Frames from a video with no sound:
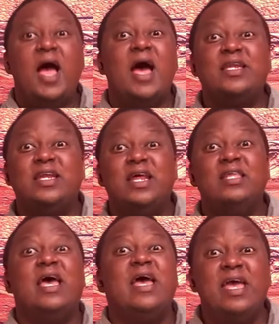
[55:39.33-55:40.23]
And
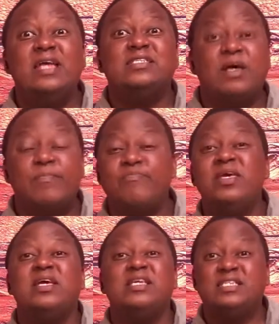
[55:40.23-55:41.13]
there ends up
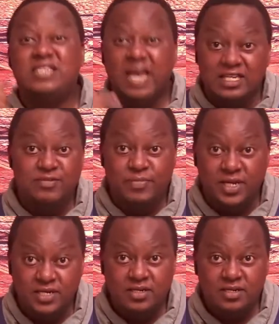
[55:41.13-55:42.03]
being
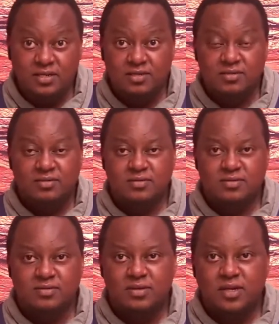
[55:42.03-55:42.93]
judgment
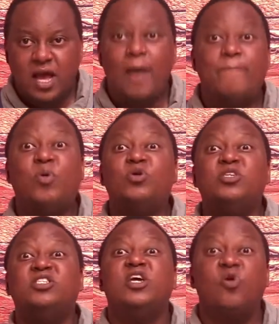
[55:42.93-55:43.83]

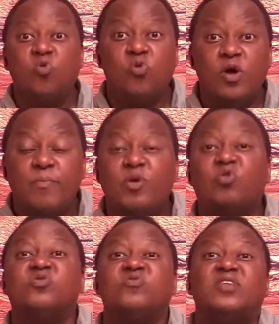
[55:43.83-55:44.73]
upon Jehu
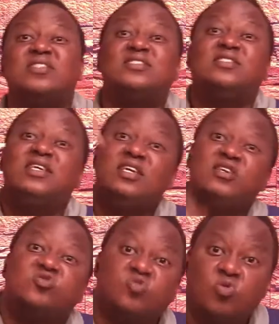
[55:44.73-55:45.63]
because of the seed he
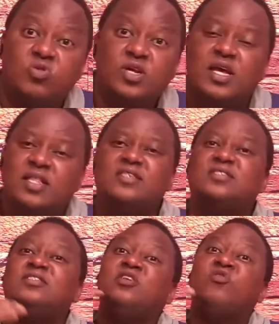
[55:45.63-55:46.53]
sowed. The
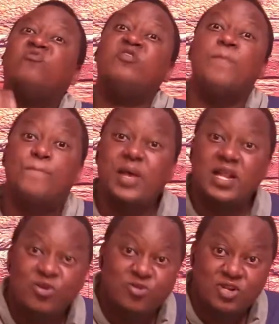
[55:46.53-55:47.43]
seed of
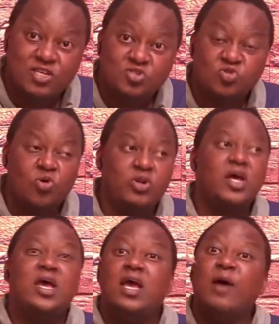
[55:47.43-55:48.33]
rebellion he sowed
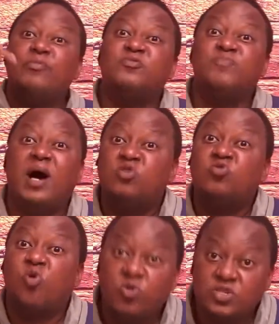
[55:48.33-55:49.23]
comes back
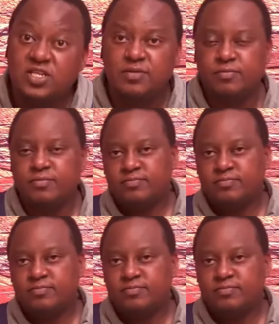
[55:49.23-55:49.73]
to haunt him.